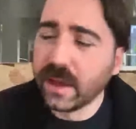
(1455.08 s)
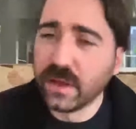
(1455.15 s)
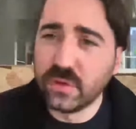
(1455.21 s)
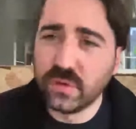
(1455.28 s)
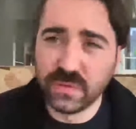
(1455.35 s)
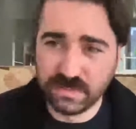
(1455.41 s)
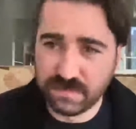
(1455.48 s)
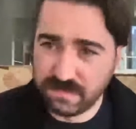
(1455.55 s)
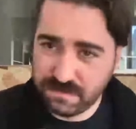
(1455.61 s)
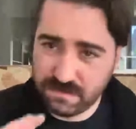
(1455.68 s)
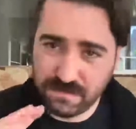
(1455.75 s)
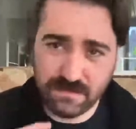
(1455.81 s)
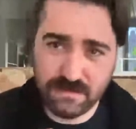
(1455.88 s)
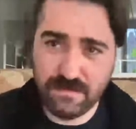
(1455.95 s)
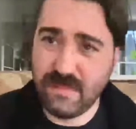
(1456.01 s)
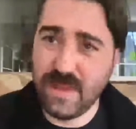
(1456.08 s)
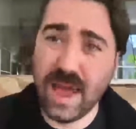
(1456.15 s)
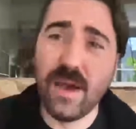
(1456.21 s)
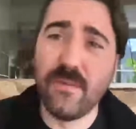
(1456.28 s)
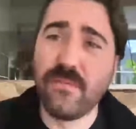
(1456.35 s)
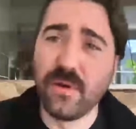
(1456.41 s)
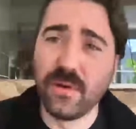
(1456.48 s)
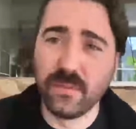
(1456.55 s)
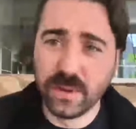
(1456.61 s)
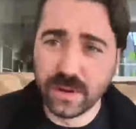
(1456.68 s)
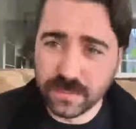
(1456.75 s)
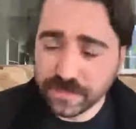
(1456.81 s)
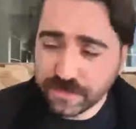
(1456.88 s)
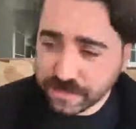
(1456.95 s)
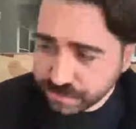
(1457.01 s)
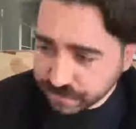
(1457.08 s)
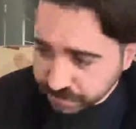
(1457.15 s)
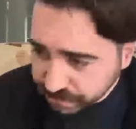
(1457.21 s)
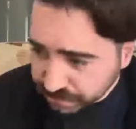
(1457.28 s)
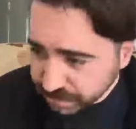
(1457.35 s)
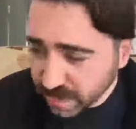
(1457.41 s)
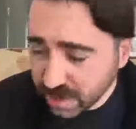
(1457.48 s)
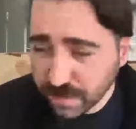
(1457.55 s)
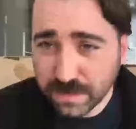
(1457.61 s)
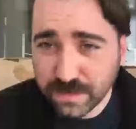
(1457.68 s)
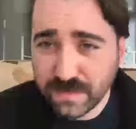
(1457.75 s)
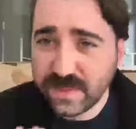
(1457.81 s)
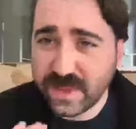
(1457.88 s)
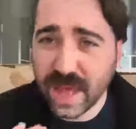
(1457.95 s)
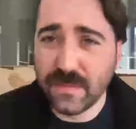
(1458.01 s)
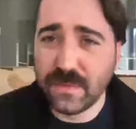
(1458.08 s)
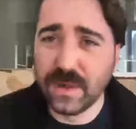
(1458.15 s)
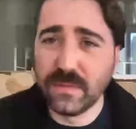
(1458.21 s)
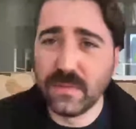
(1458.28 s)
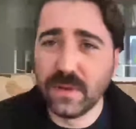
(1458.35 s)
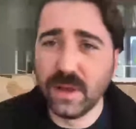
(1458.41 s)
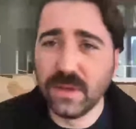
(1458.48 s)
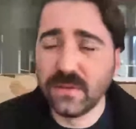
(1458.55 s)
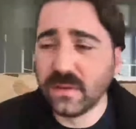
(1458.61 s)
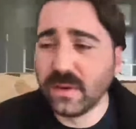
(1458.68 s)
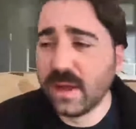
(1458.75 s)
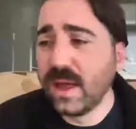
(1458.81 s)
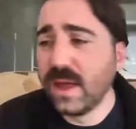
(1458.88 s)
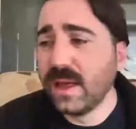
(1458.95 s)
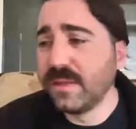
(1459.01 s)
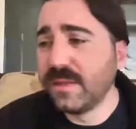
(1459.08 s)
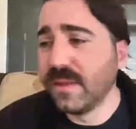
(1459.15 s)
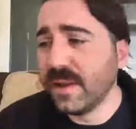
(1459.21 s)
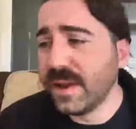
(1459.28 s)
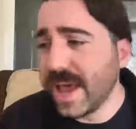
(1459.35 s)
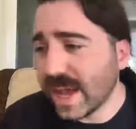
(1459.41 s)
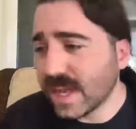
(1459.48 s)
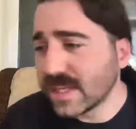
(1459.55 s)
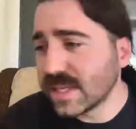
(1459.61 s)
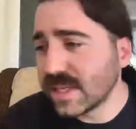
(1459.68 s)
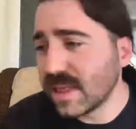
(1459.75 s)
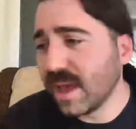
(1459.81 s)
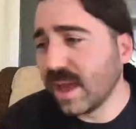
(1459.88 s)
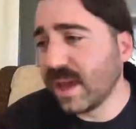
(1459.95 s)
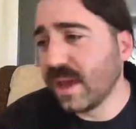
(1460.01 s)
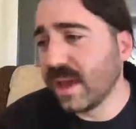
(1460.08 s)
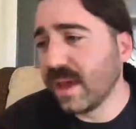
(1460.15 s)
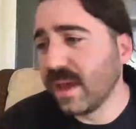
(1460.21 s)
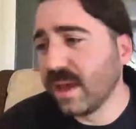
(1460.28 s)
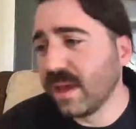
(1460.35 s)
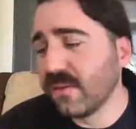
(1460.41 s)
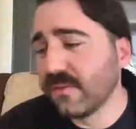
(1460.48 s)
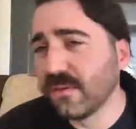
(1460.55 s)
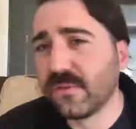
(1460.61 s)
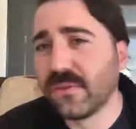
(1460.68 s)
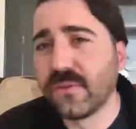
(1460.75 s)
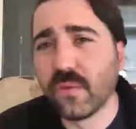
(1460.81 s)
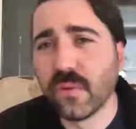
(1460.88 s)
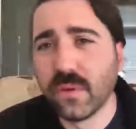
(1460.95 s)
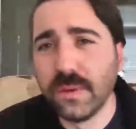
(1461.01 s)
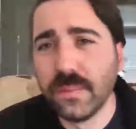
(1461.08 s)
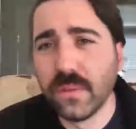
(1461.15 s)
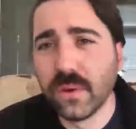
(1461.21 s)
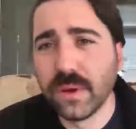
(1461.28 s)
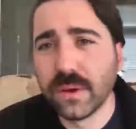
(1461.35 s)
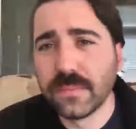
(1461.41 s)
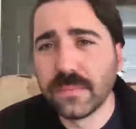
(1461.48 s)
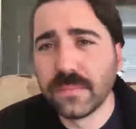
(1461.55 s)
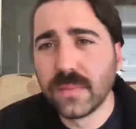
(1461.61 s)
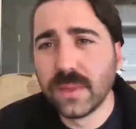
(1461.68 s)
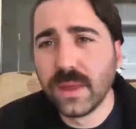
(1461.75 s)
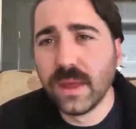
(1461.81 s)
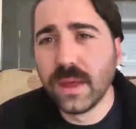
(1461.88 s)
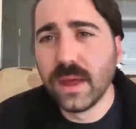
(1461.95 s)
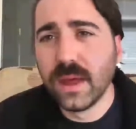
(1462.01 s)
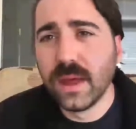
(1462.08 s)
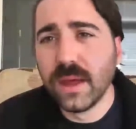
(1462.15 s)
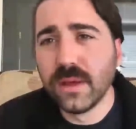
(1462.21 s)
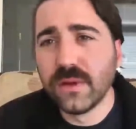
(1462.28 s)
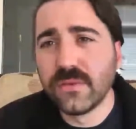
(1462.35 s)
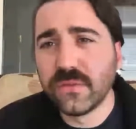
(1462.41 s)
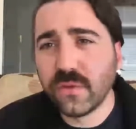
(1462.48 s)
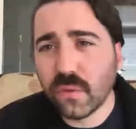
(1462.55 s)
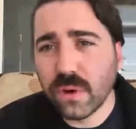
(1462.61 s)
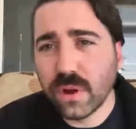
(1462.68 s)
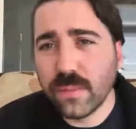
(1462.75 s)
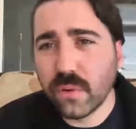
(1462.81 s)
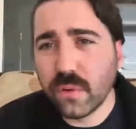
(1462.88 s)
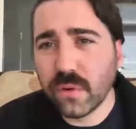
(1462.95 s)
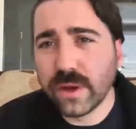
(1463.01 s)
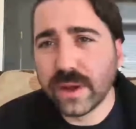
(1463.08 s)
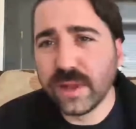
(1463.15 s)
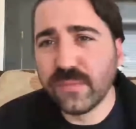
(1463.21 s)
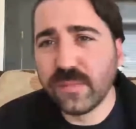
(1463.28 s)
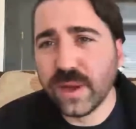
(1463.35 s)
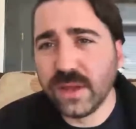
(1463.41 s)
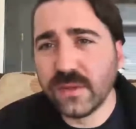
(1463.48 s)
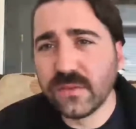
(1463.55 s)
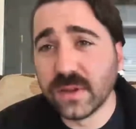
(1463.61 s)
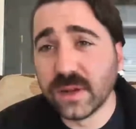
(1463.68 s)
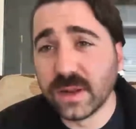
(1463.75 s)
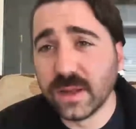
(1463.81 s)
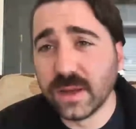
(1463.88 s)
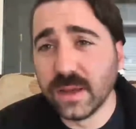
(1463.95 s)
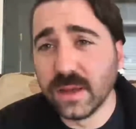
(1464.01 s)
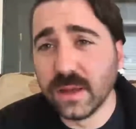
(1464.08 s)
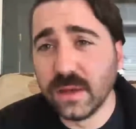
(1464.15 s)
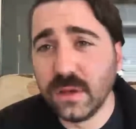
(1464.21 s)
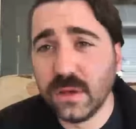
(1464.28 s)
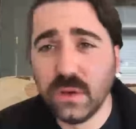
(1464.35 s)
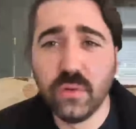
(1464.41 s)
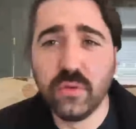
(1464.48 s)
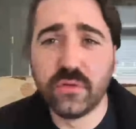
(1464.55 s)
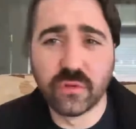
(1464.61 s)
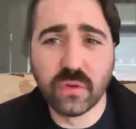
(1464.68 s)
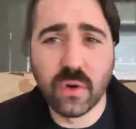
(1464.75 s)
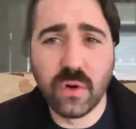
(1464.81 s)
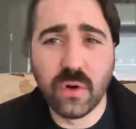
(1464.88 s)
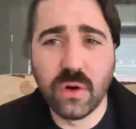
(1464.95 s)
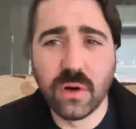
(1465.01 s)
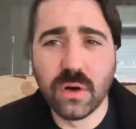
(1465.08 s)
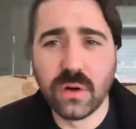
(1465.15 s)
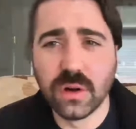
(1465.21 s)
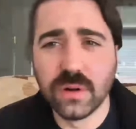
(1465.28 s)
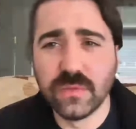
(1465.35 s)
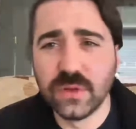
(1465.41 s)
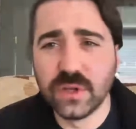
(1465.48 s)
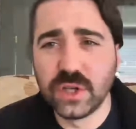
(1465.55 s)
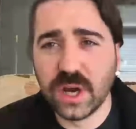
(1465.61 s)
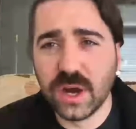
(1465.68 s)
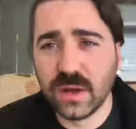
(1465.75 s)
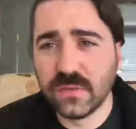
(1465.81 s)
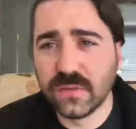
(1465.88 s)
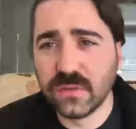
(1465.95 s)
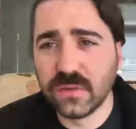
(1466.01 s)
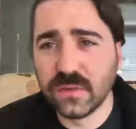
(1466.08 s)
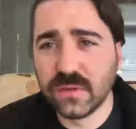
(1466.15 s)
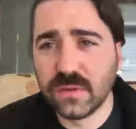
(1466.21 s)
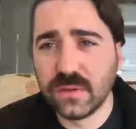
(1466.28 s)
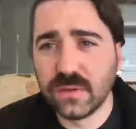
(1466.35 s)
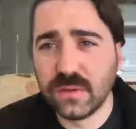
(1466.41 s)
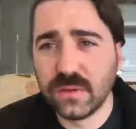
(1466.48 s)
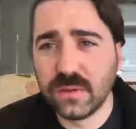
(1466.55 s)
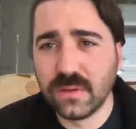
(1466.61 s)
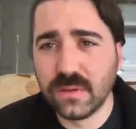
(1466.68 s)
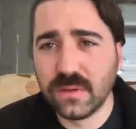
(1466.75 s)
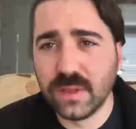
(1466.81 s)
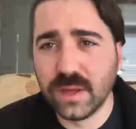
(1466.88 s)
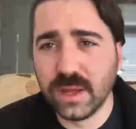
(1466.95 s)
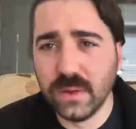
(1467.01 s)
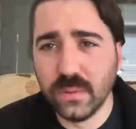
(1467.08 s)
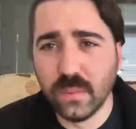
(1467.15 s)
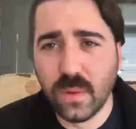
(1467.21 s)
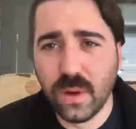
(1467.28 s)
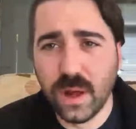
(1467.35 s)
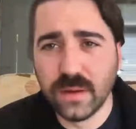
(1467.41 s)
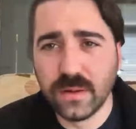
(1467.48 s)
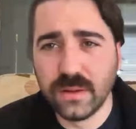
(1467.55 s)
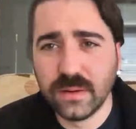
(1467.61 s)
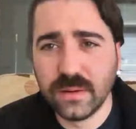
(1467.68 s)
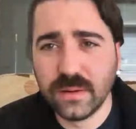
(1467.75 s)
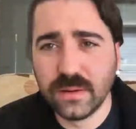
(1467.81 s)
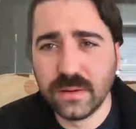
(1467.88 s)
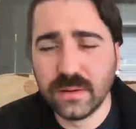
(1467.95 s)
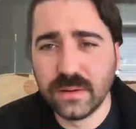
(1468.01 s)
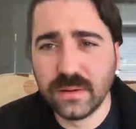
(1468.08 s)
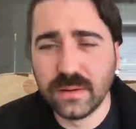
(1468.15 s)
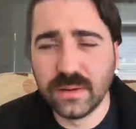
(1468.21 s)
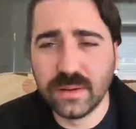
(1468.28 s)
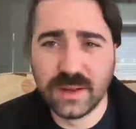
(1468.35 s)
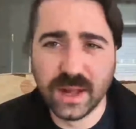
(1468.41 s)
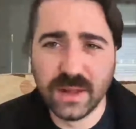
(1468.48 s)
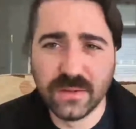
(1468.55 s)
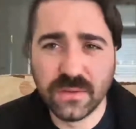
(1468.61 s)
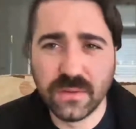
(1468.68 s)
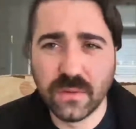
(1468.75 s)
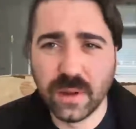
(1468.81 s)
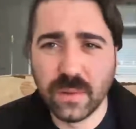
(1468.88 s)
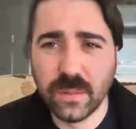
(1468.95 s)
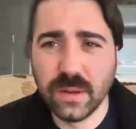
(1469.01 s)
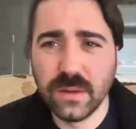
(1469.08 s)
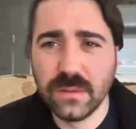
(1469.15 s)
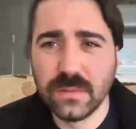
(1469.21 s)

Just have fun with it. Definitely advise it. The next thing is a storyboard. Storyboard is basically, you draw all of the shots that you want to tell the story with.